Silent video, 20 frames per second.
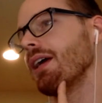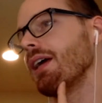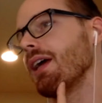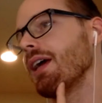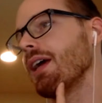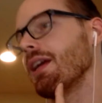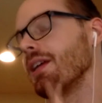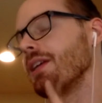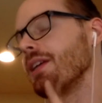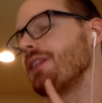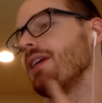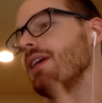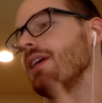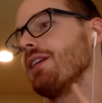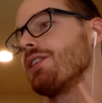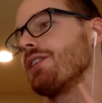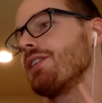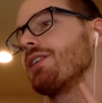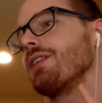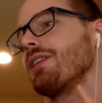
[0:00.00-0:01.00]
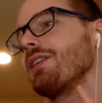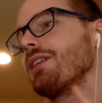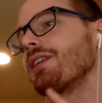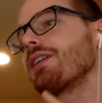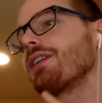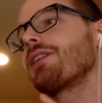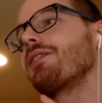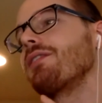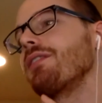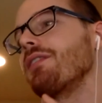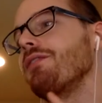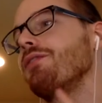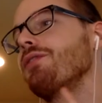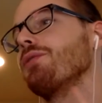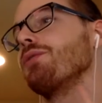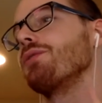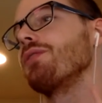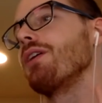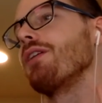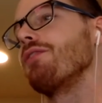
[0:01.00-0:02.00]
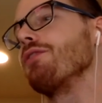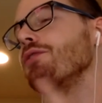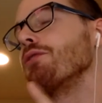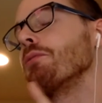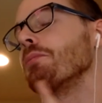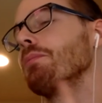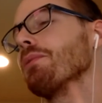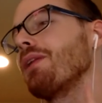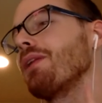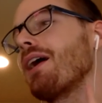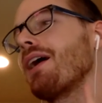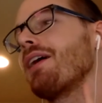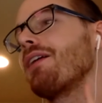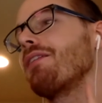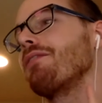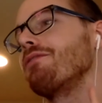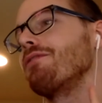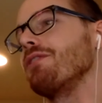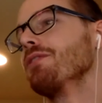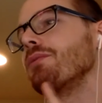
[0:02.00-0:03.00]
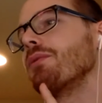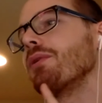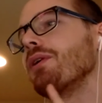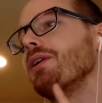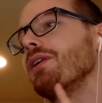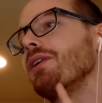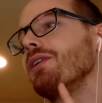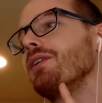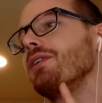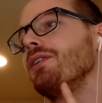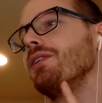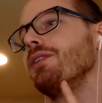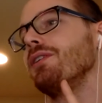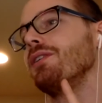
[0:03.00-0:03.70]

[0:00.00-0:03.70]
annotation get, if you apply a v1